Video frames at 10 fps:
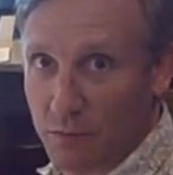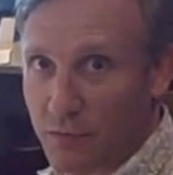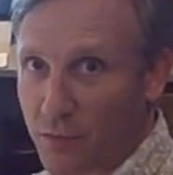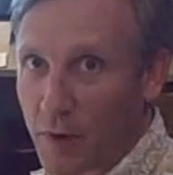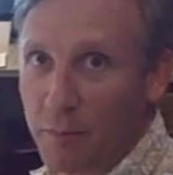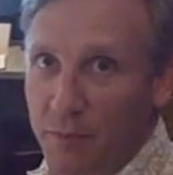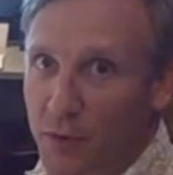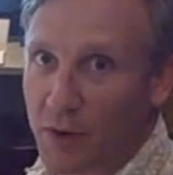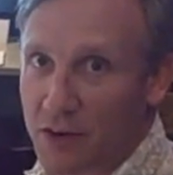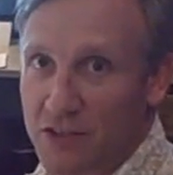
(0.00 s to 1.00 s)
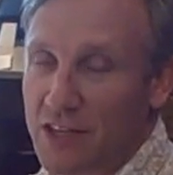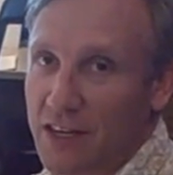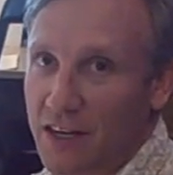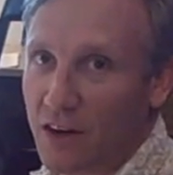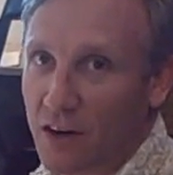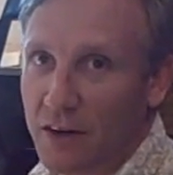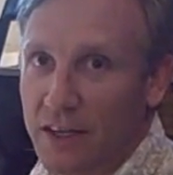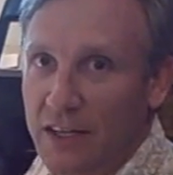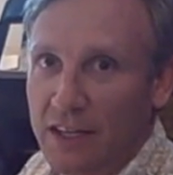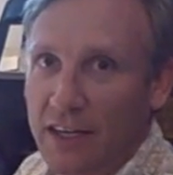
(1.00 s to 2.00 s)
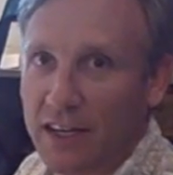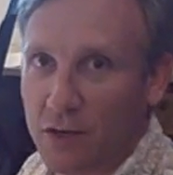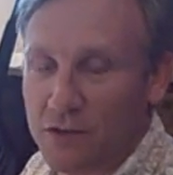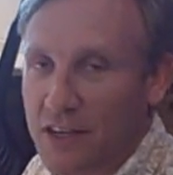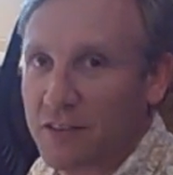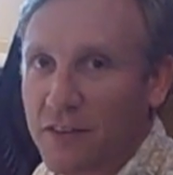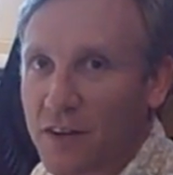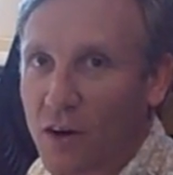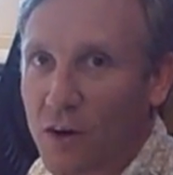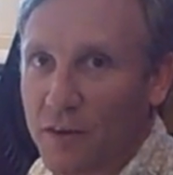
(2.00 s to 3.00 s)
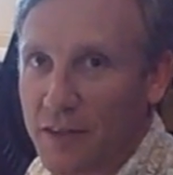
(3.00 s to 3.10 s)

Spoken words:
from the route sheet here and goes out to the car,